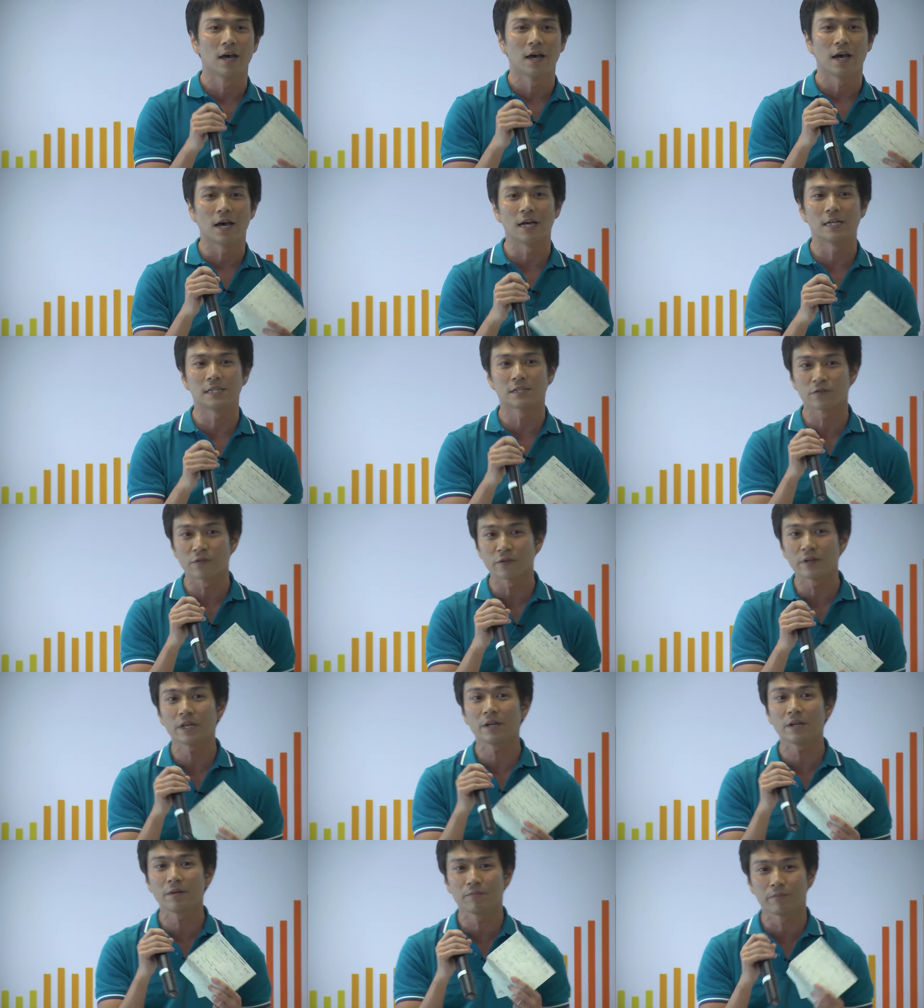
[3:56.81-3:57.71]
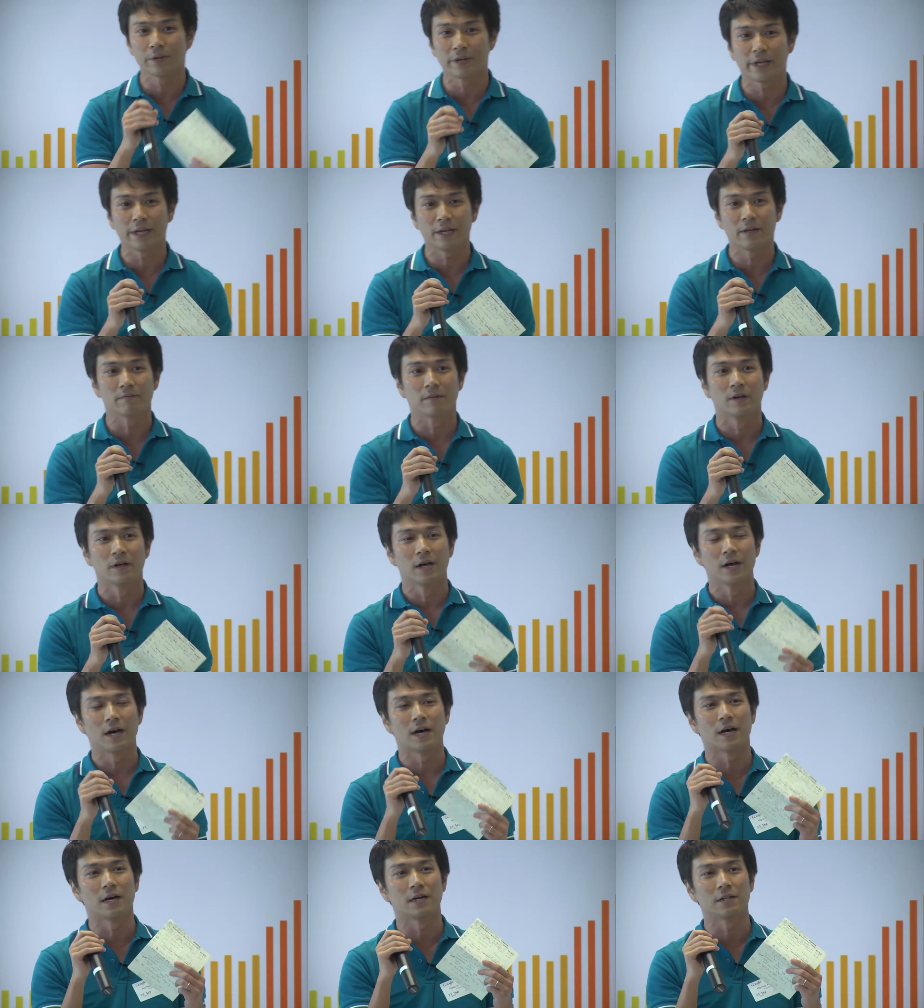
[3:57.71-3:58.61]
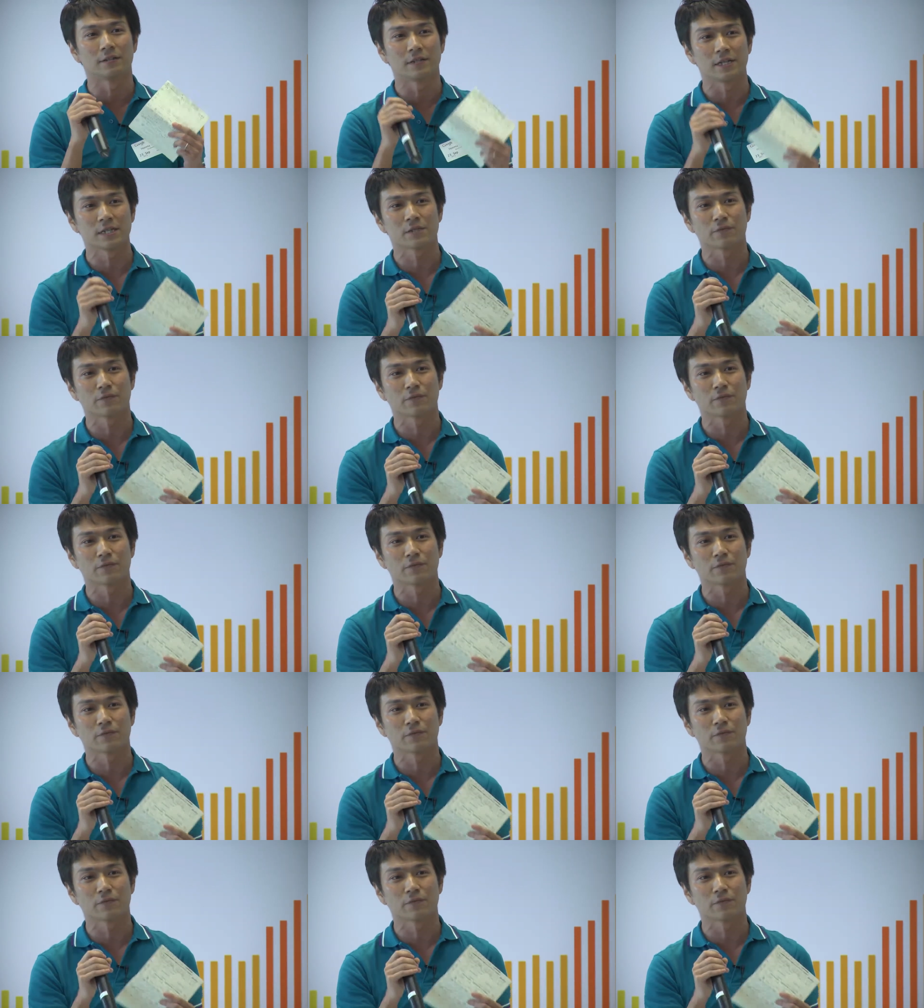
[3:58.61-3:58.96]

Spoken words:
I strongly believe this